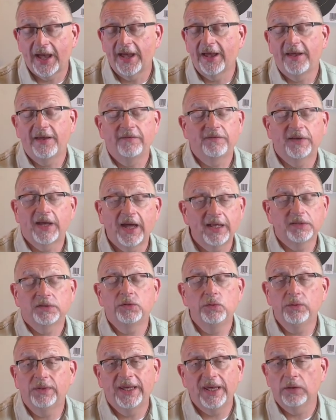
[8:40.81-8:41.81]
I have got
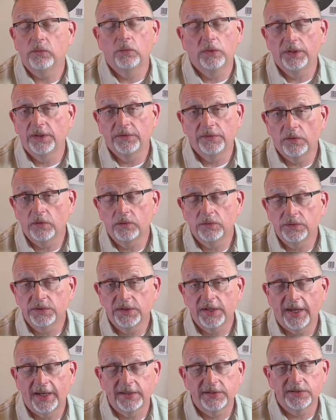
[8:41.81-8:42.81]
to get one of
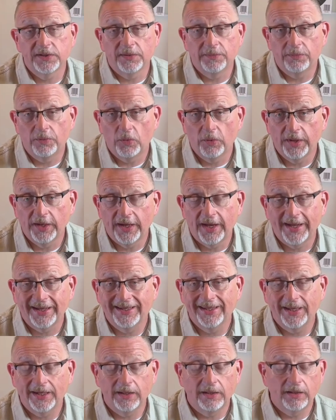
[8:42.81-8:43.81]
those at some point. I
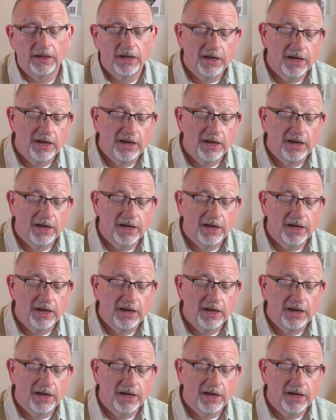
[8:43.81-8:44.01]
get it.